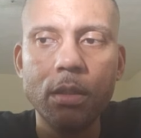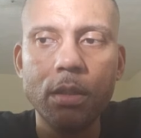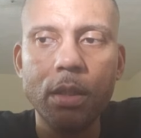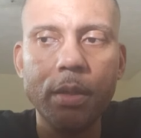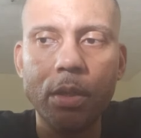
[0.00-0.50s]

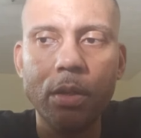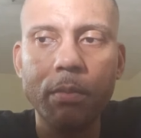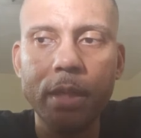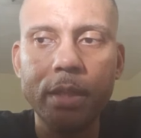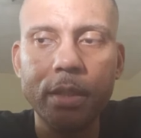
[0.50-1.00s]
They're going to
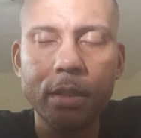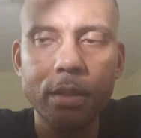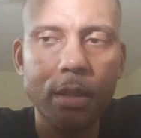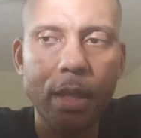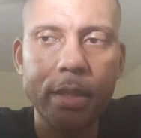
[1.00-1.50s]
mix,
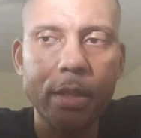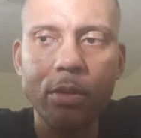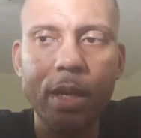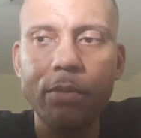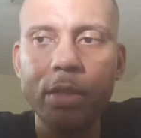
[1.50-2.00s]
like they're
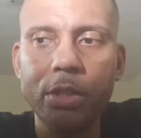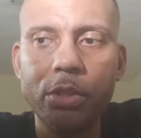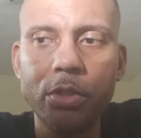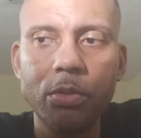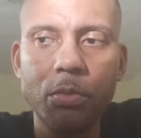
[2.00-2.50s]
going to have
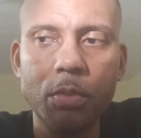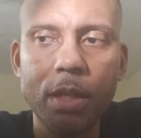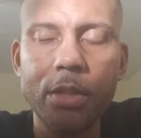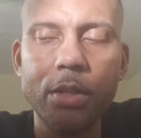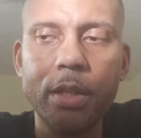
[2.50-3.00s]
issues with
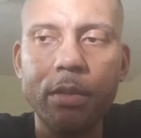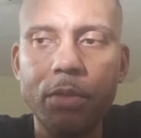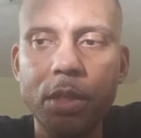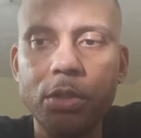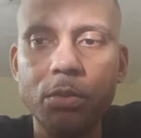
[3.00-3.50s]
other
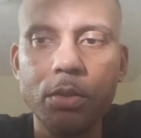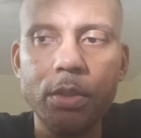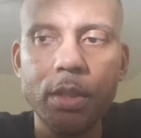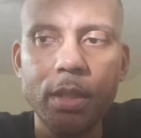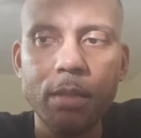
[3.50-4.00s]

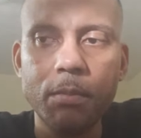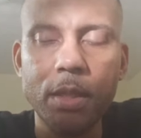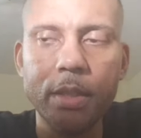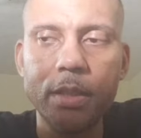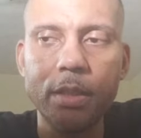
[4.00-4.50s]
individuals
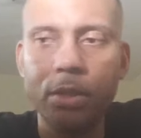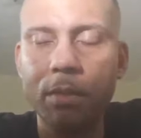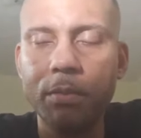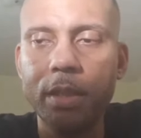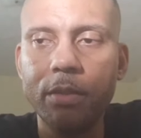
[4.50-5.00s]
because
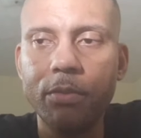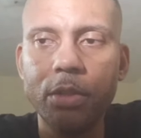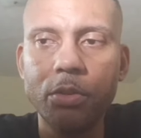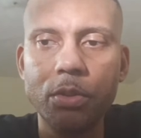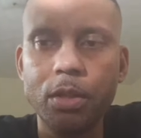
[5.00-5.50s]
some
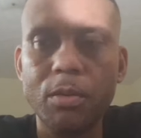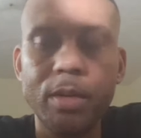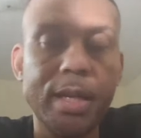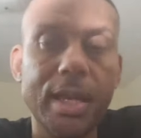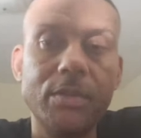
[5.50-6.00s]
individuals
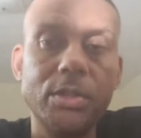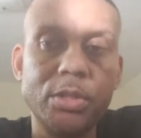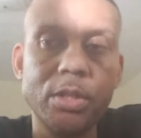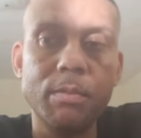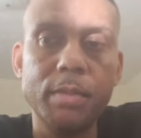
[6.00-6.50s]
already have
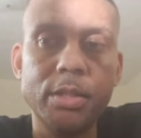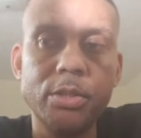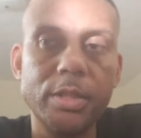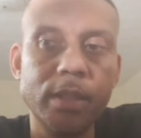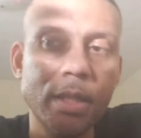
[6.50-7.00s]
disturbed
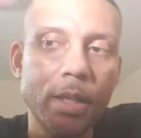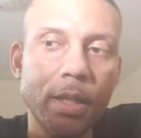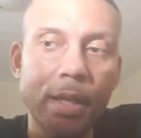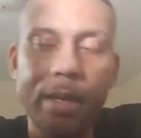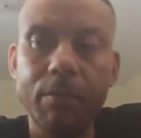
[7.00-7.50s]
energy
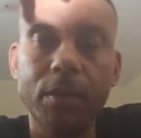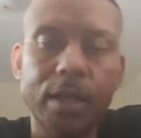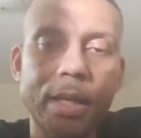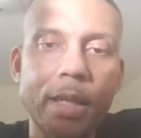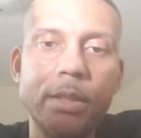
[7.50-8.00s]
and they
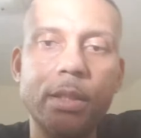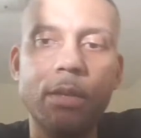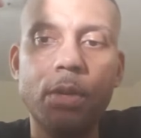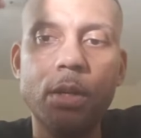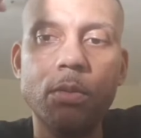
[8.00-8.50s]
bringing that
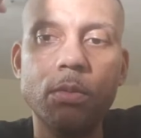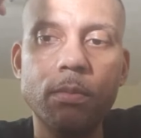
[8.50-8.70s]
stuff home.